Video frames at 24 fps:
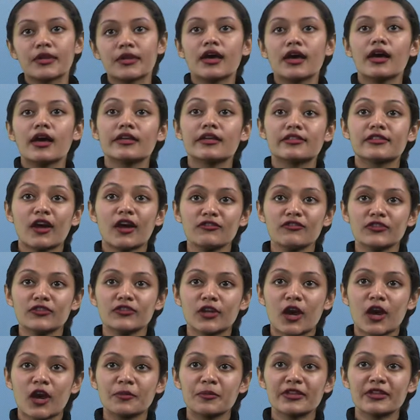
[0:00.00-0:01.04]
Soft
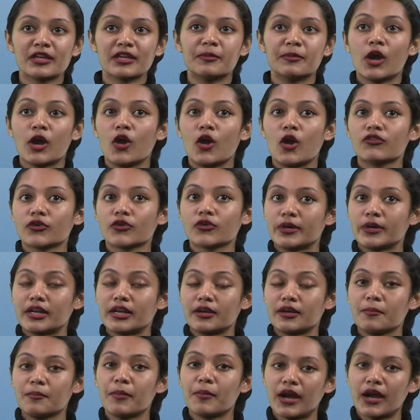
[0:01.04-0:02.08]
alarms can be overridden
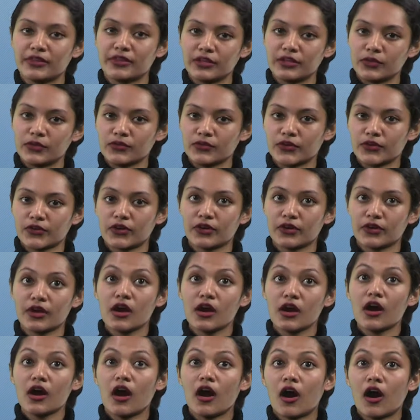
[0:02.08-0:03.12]
by the user.
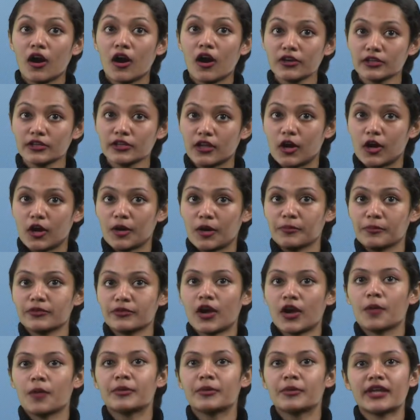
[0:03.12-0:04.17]
Hard alarms are
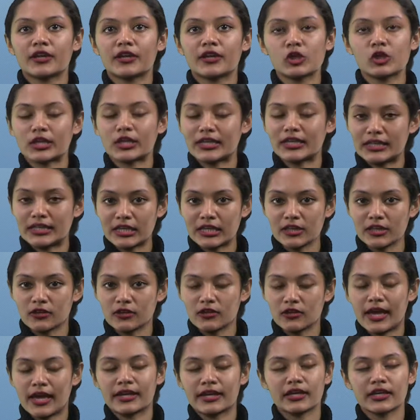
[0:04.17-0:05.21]
potentially lethal
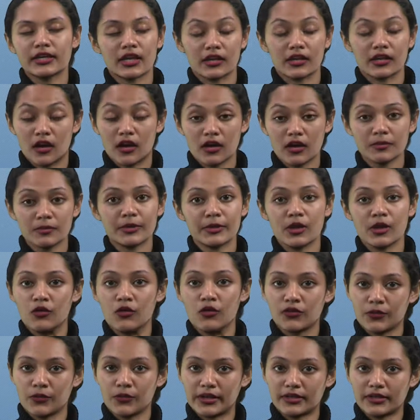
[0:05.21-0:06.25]
and cannot be
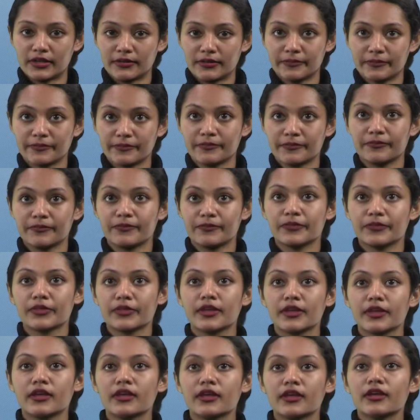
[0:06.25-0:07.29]
overridden.
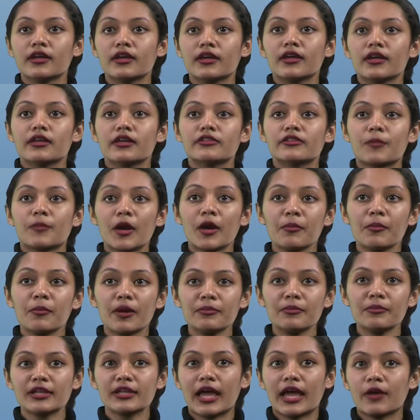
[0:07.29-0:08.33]
Smart pumps
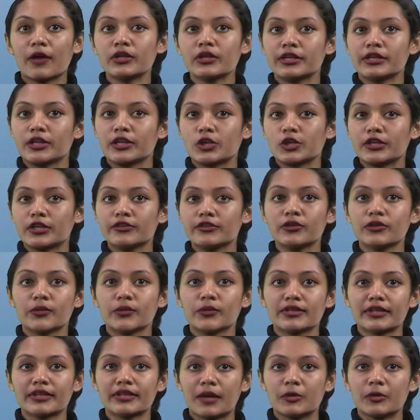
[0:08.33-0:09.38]
allow clinicians to
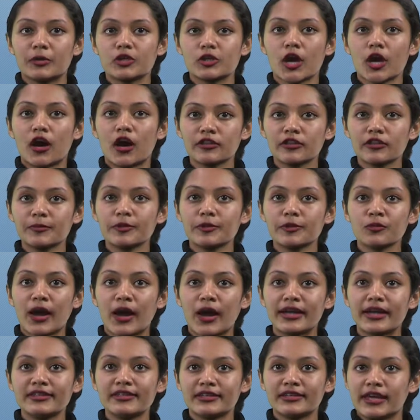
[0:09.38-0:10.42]
establish hospital-wide
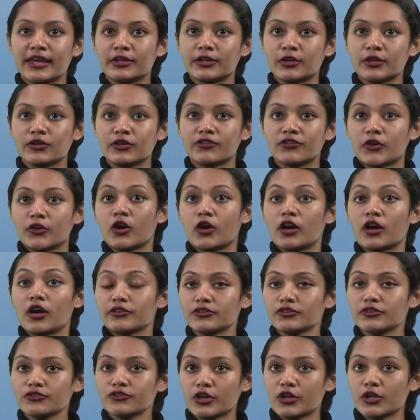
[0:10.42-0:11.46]
standards for
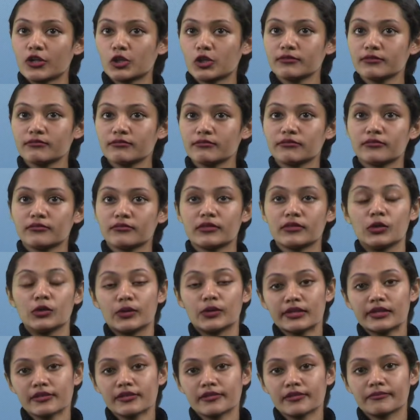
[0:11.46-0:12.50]
concentration,
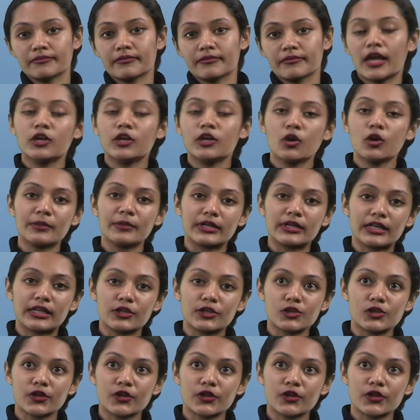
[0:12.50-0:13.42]
units, and nomenclature.